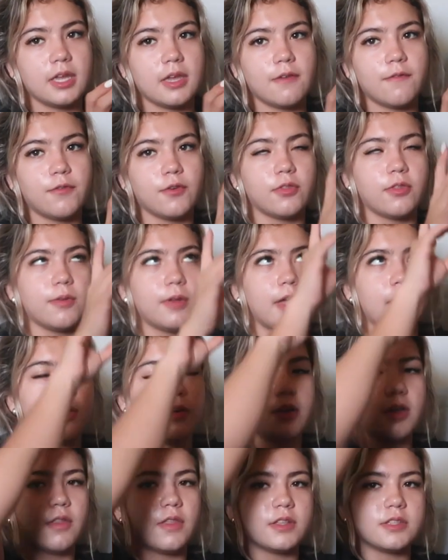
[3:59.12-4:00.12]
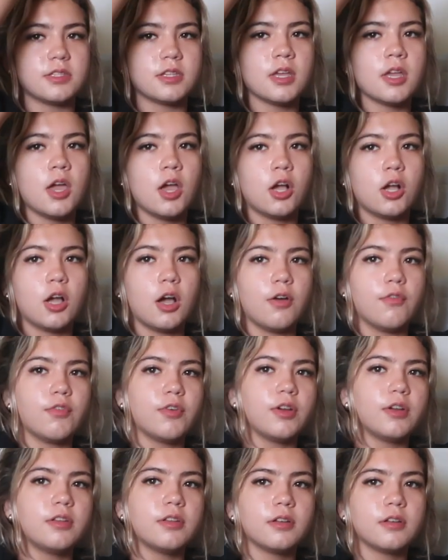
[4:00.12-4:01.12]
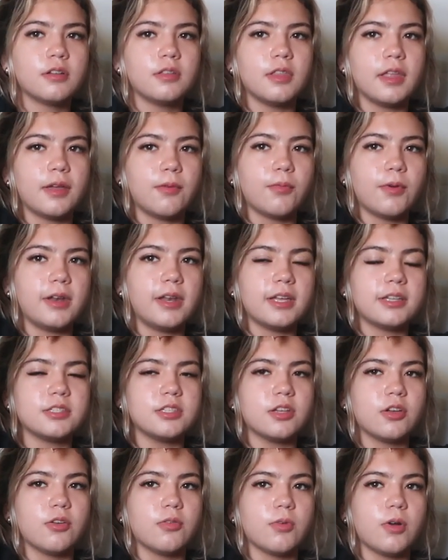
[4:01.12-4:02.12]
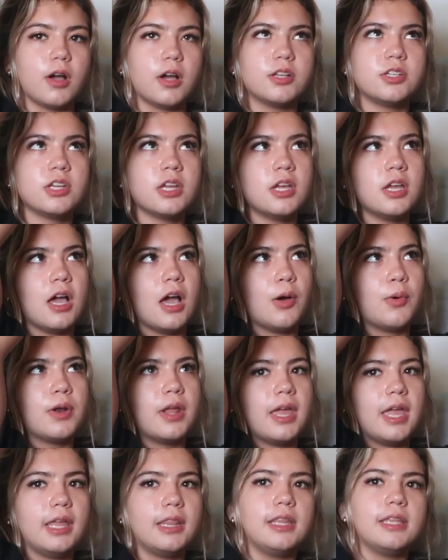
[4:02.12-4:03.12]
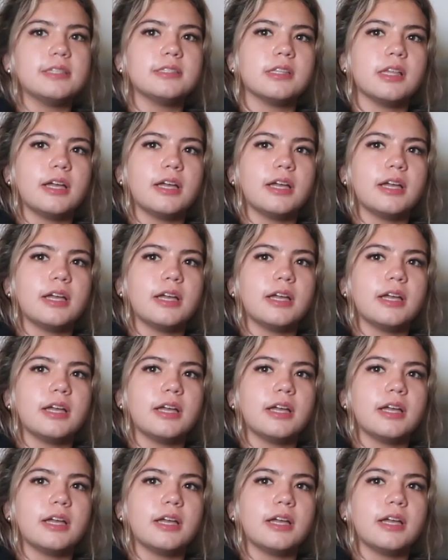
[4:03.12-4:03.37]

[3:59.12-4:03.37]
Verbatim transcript: get for the area that's covered, mm-hmm. like right next to the garage. I wanna hang these